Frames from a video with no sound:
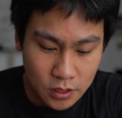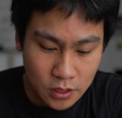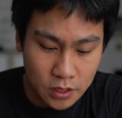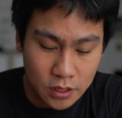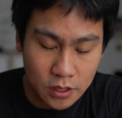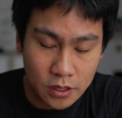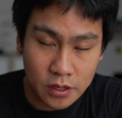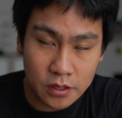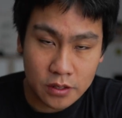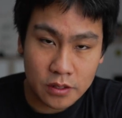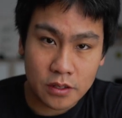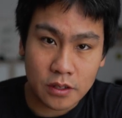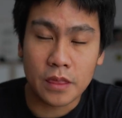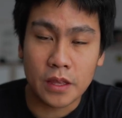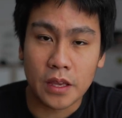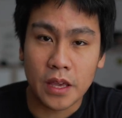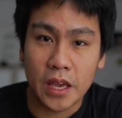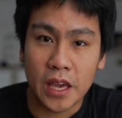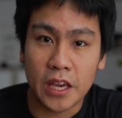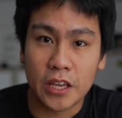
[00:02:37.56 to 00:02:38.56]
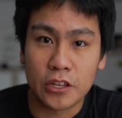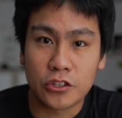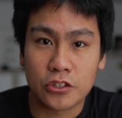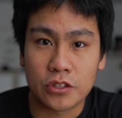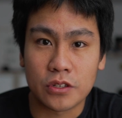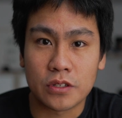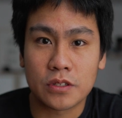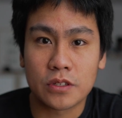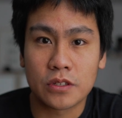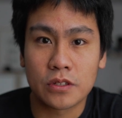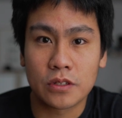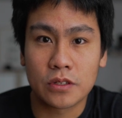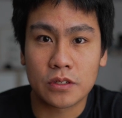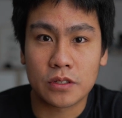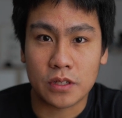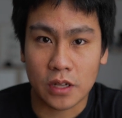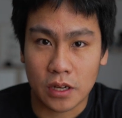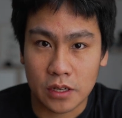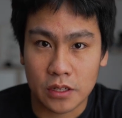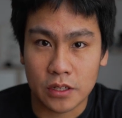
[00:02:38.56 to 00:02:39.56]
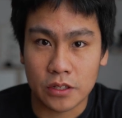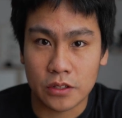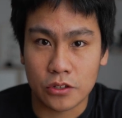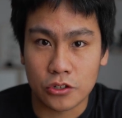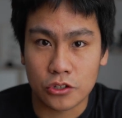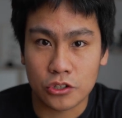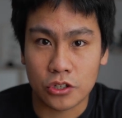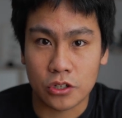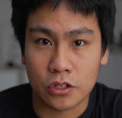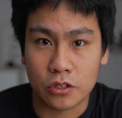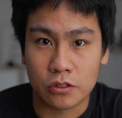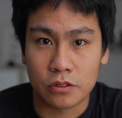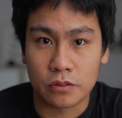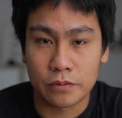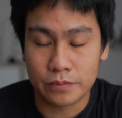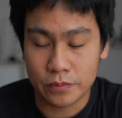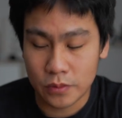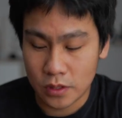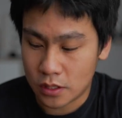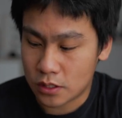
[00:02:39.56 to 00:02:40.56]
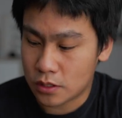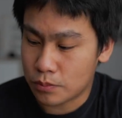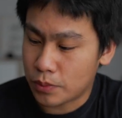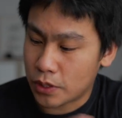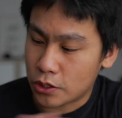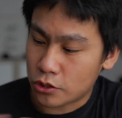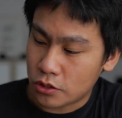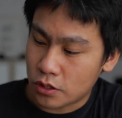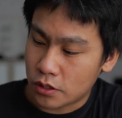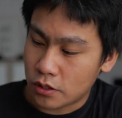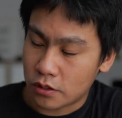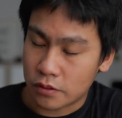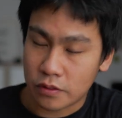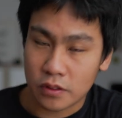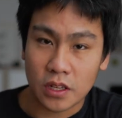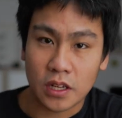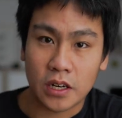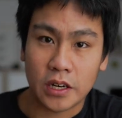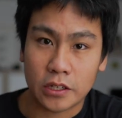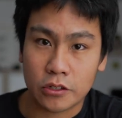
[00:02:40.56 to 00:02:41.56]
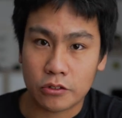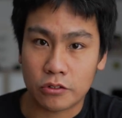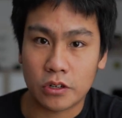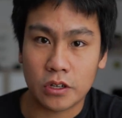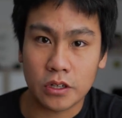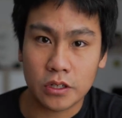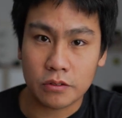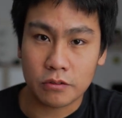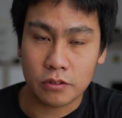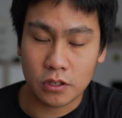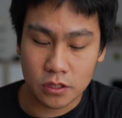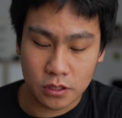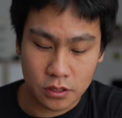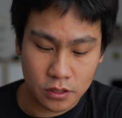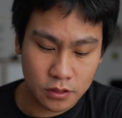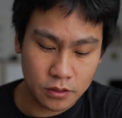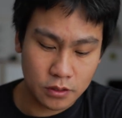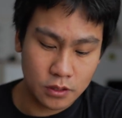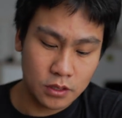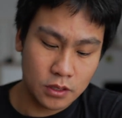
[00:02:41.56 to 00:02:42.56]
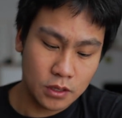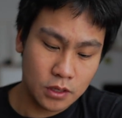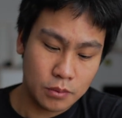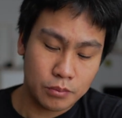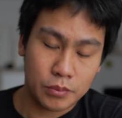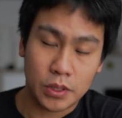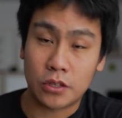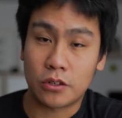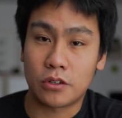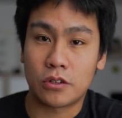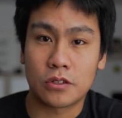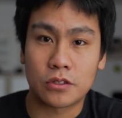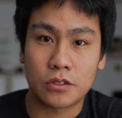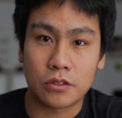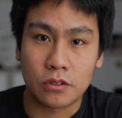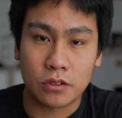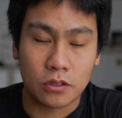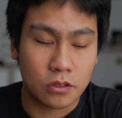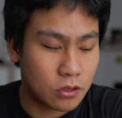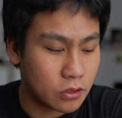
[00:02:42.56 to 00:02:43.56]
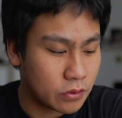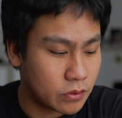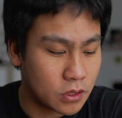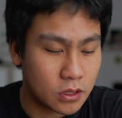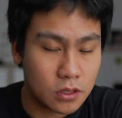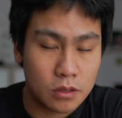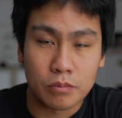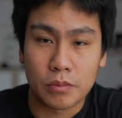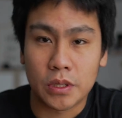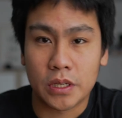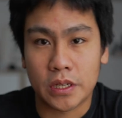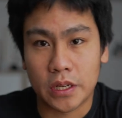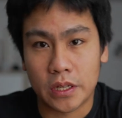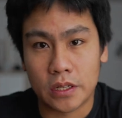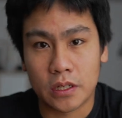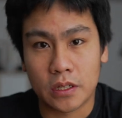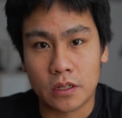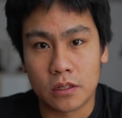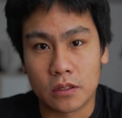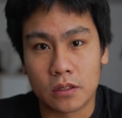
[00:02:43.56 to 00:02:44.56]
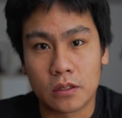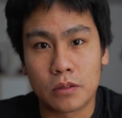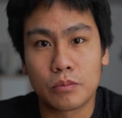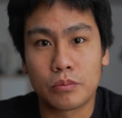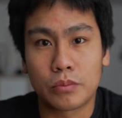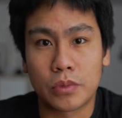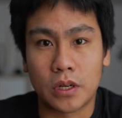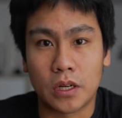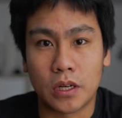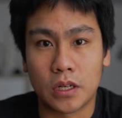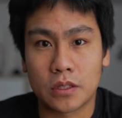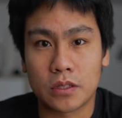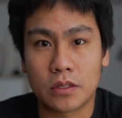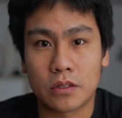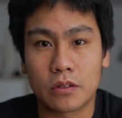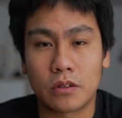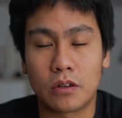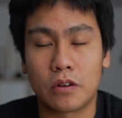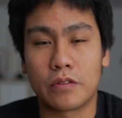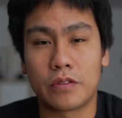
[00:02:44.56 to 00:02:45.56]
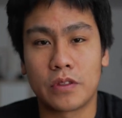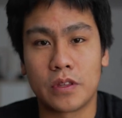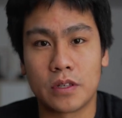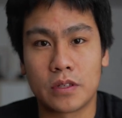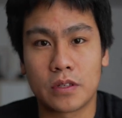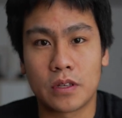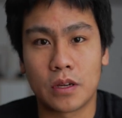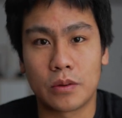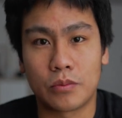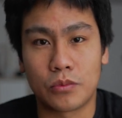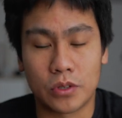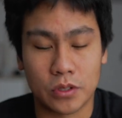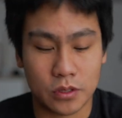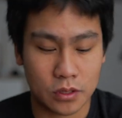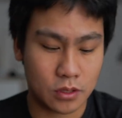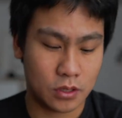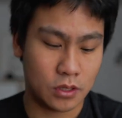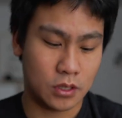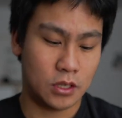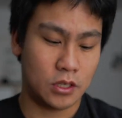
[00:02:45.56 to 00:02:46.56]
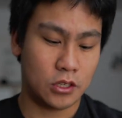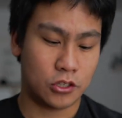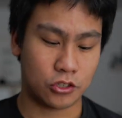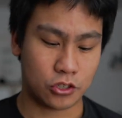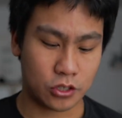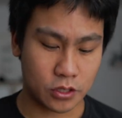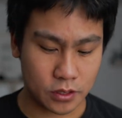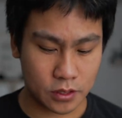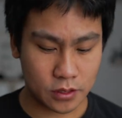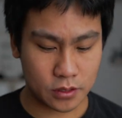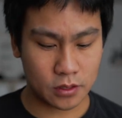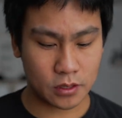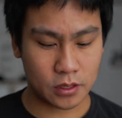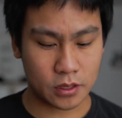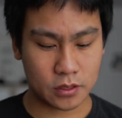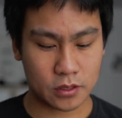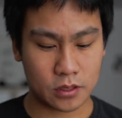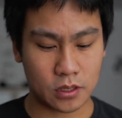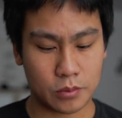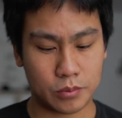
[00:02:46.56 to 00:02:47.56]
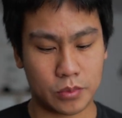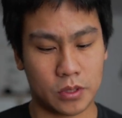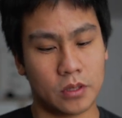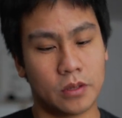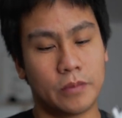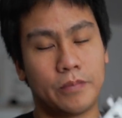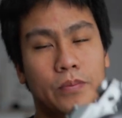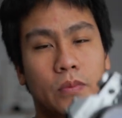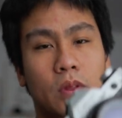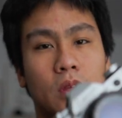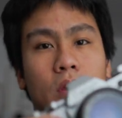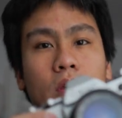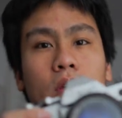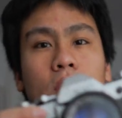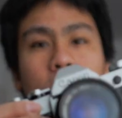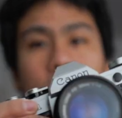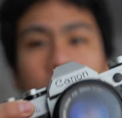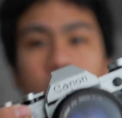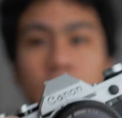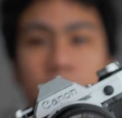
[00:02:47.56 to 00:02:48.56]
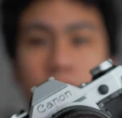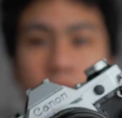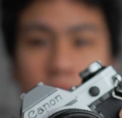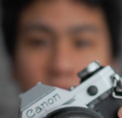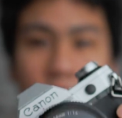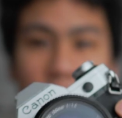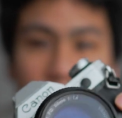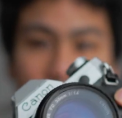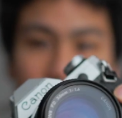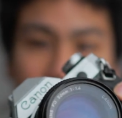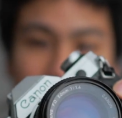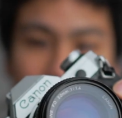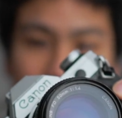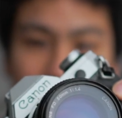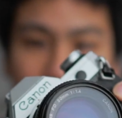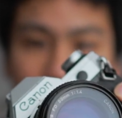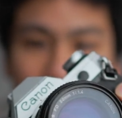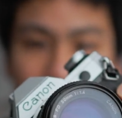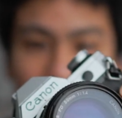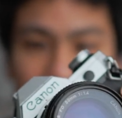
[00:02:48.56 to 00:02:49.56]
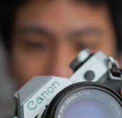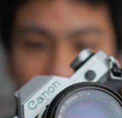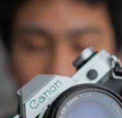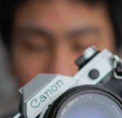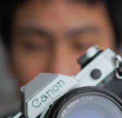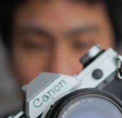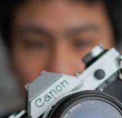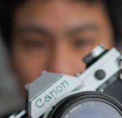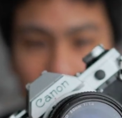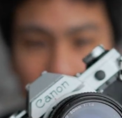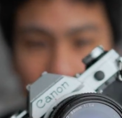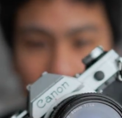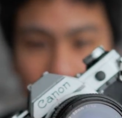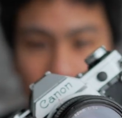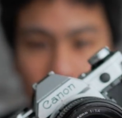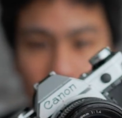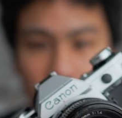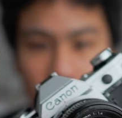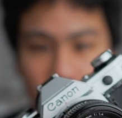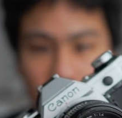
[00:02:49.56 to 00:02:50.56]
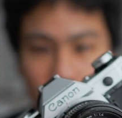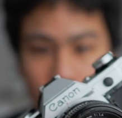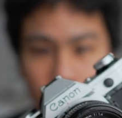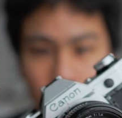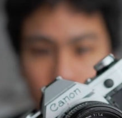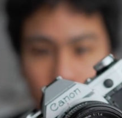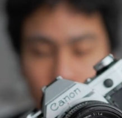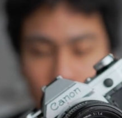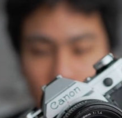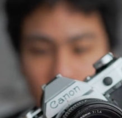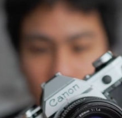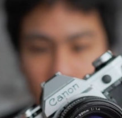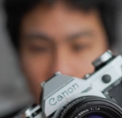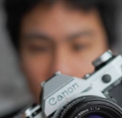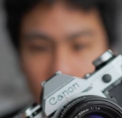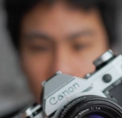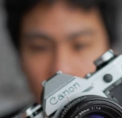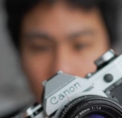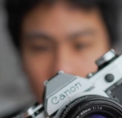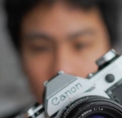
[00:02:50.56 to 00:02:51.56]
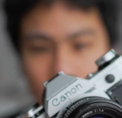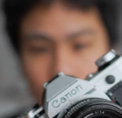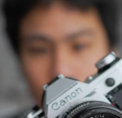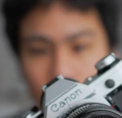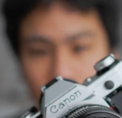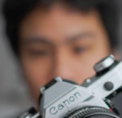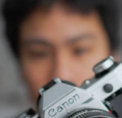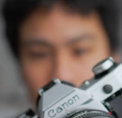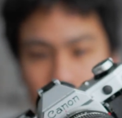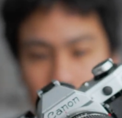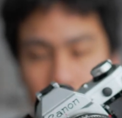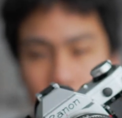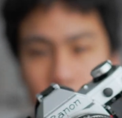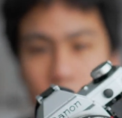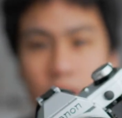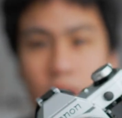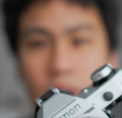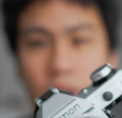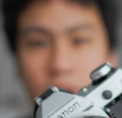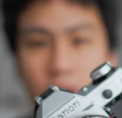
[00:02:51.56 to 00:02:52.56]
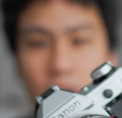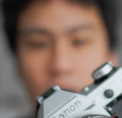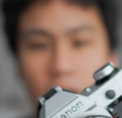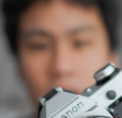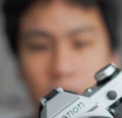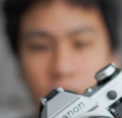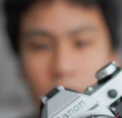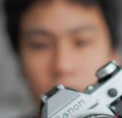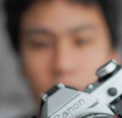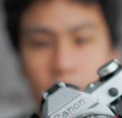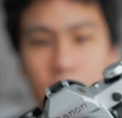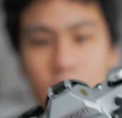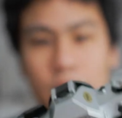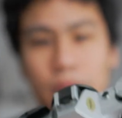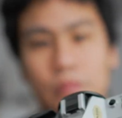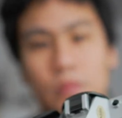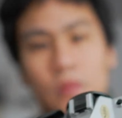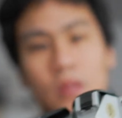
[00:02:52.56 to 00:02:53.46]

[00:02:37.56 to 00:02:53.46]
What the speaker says: and the age is starting to show, especially on the electronic ones, but also on all the mechanical parts of these cameras. Just as an example, this Canon AE1 I got from my father. He bought it in the 80s,